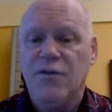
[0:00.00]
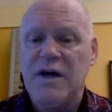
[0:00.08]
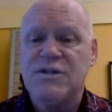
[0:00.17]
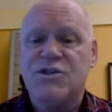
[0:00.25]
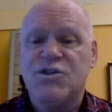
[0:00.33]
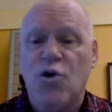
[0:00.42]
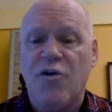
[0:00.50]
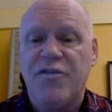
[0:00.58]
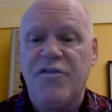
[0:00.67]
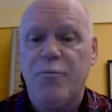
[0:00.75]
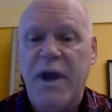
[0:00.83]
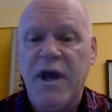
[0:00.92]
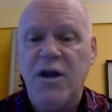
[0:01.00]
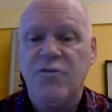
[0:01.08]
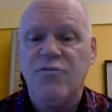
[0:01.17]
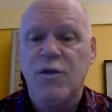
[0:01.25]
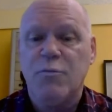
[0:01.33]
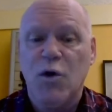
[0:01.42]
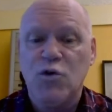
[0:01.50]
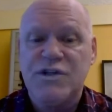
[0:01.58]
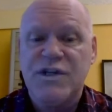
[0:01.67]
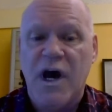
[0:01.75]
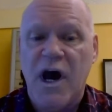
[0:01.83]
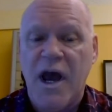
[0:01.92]
Thus doth the pen of the
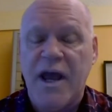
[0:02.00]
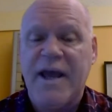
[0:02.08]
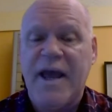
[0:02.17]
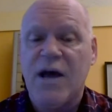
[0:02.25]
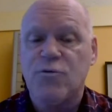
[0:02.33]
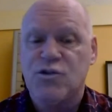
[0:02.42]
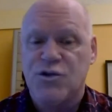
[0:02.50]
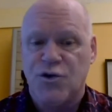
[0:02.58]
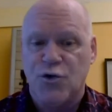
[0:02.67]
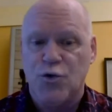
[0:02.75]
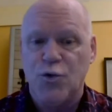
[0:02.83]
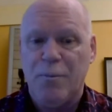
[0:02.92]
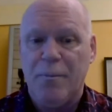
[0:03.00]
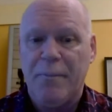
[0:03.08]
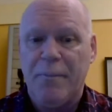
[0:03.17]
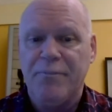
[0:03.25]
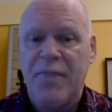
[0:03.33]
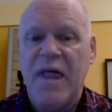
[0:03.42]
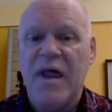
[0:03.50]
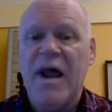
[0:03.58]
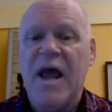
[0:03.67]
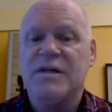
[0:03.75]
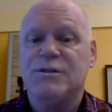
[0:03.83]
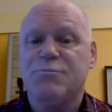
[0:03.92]
Most High counsel you,
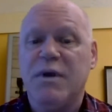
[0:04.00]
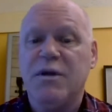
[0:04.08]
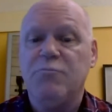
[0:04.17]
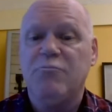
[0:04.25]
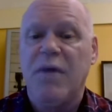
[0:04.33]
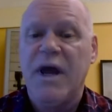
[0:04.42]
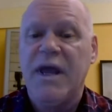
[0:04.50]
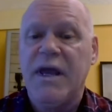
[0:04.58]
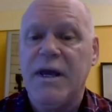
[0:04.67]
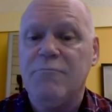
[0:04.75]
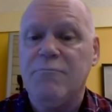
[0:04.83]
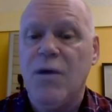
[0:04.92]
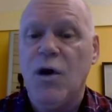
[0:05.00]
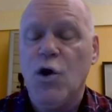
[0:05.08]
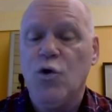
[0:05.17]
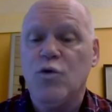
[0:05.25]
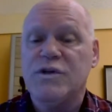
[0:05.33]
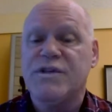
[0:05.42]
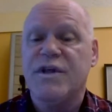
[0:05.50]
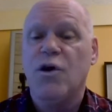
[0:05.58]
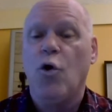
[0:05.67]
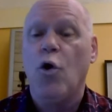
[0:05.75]
as bidden by him who is the